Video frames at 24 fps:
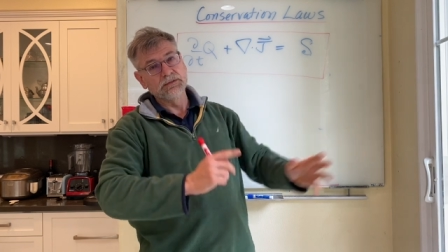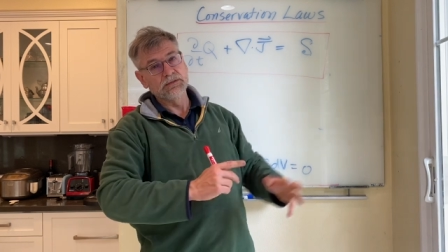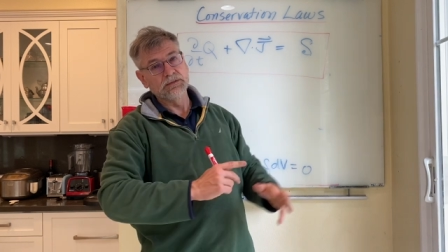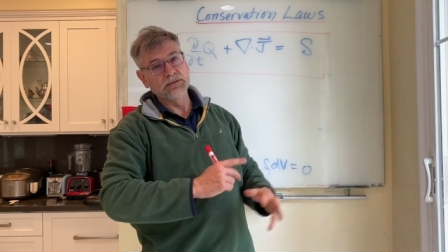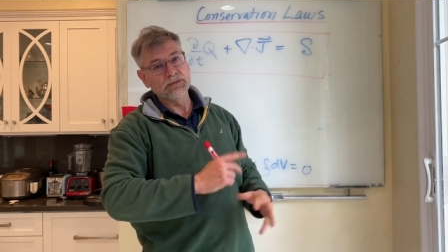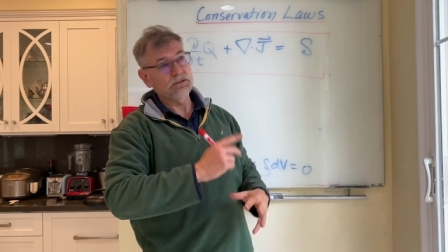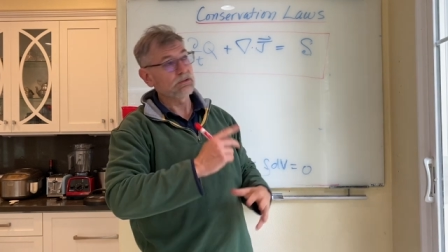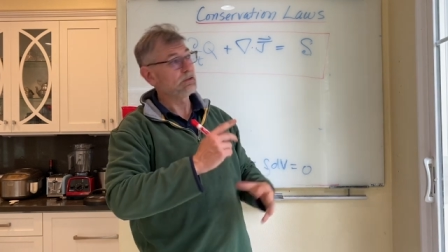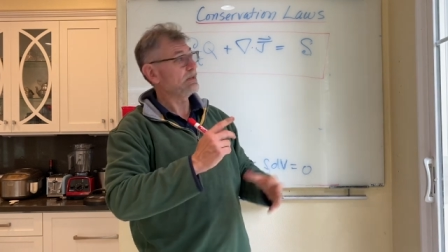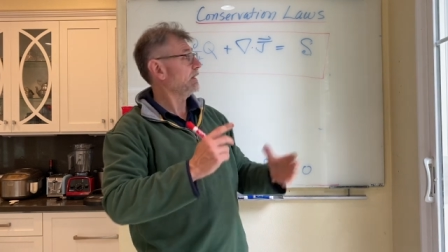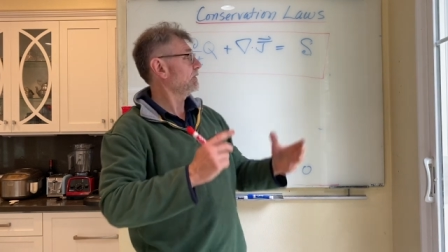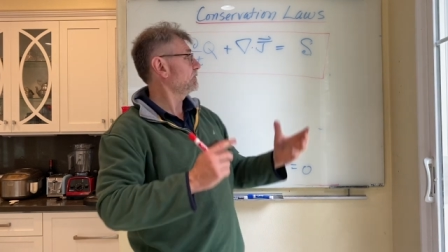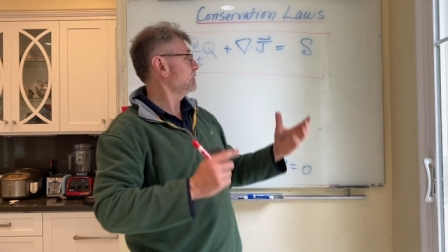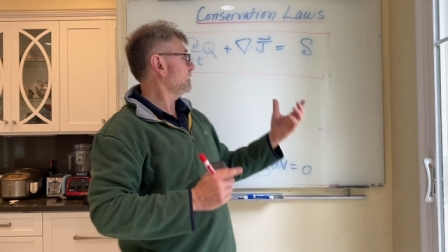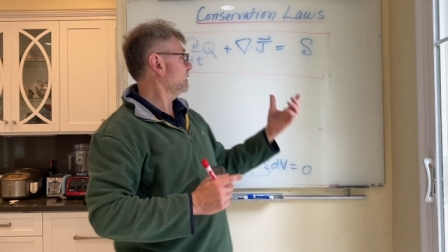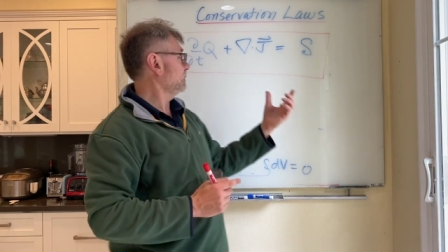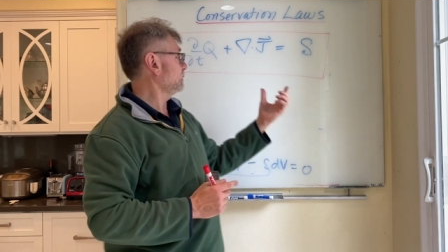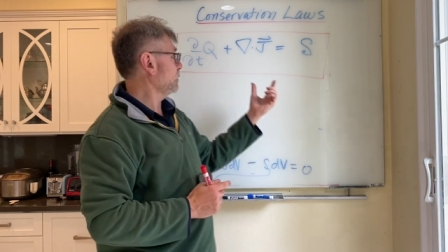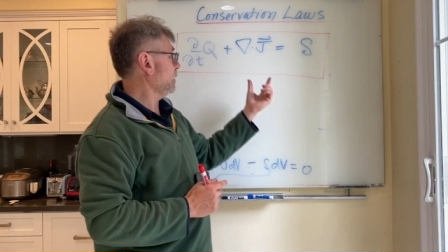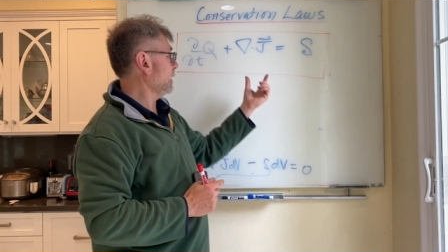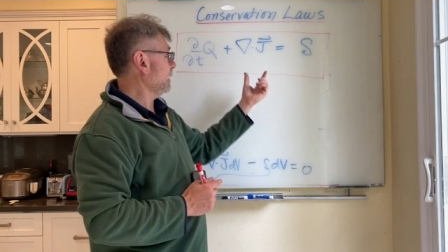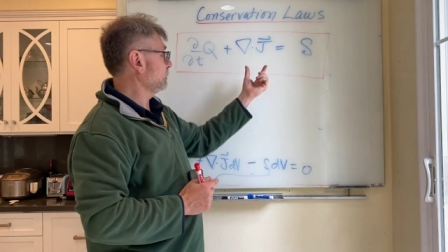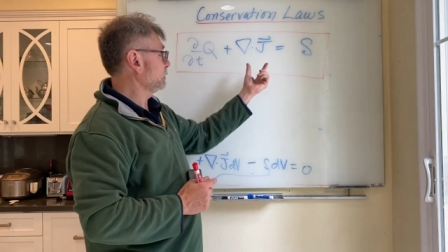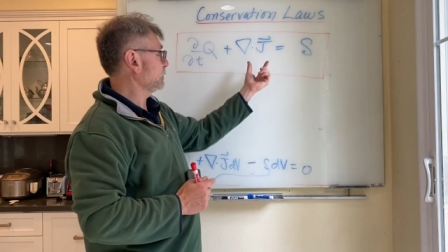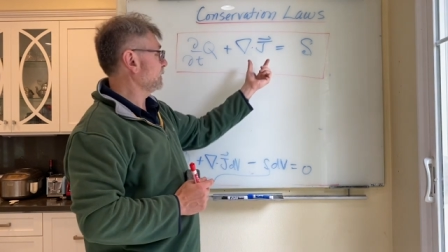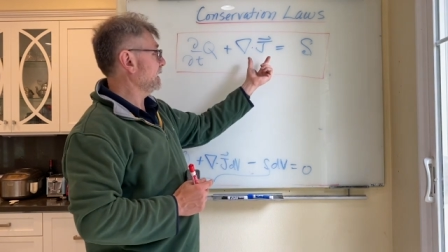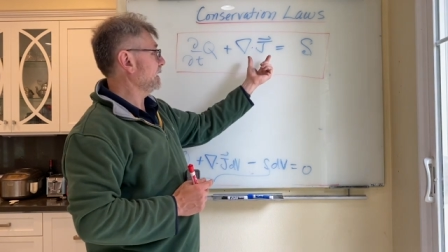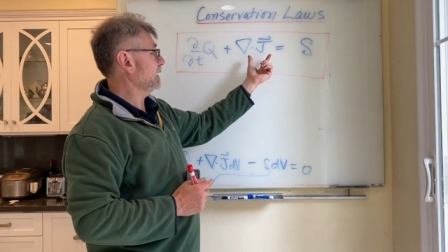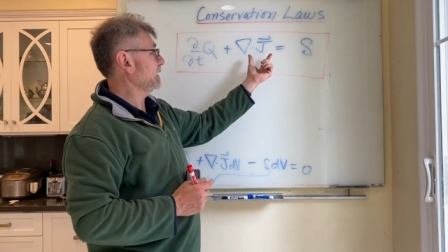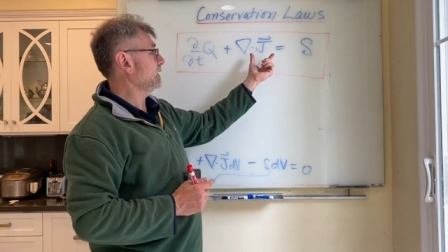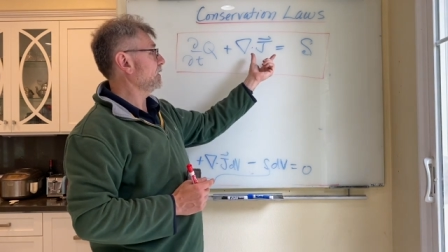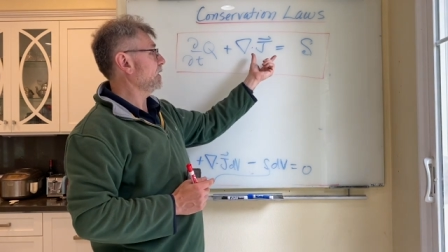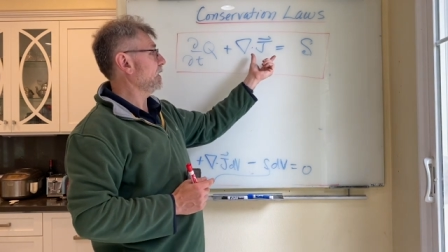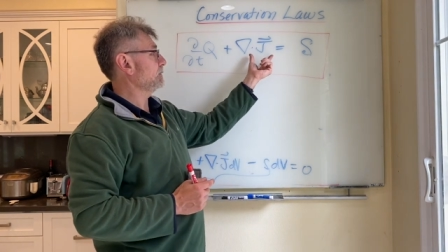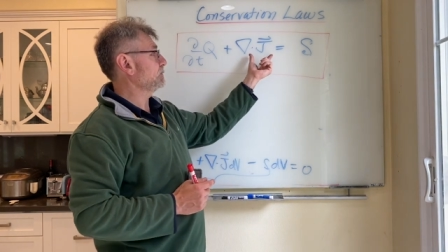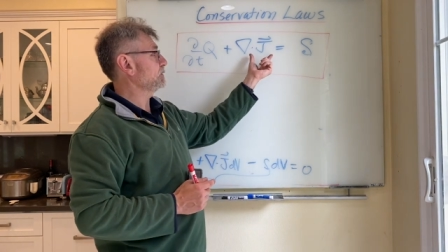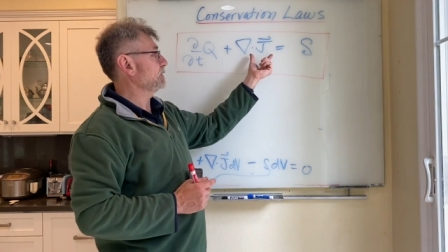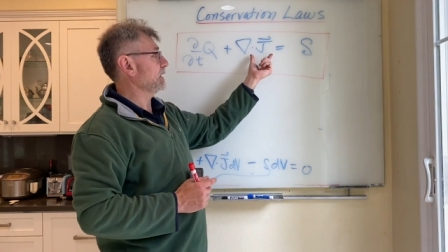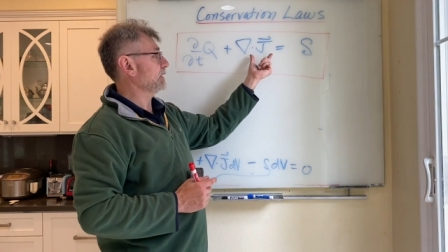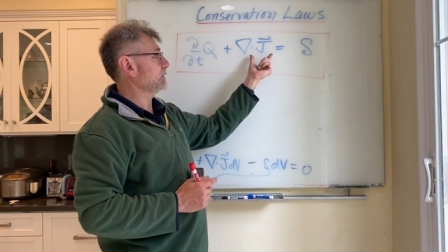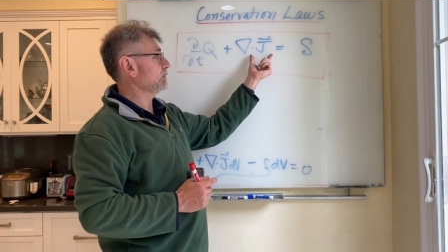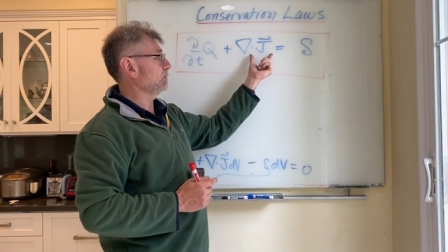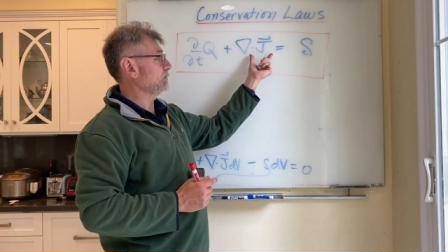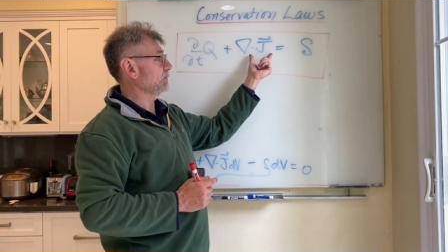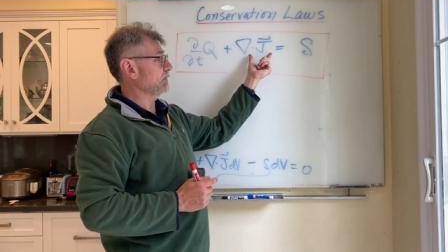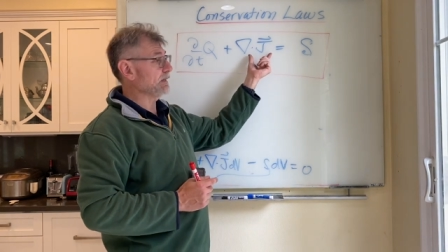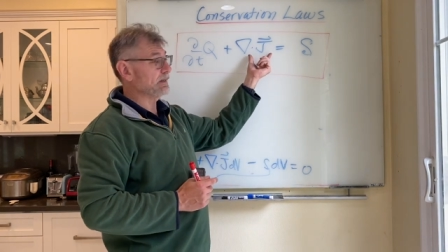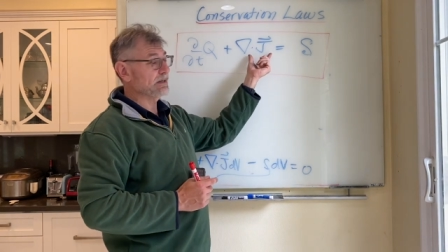you'll have some complicated object
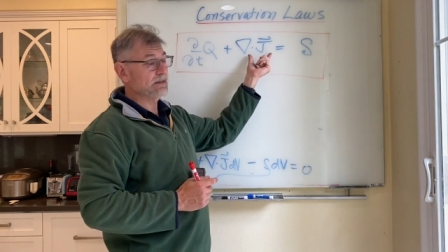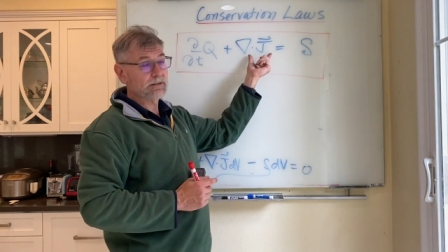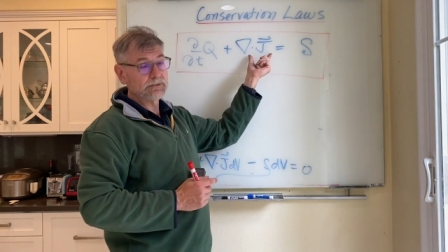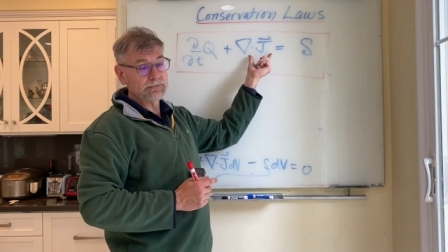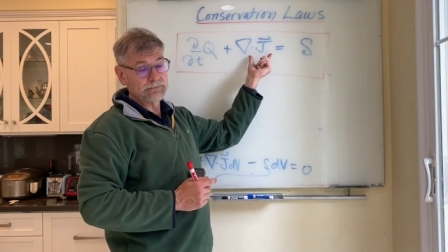over here,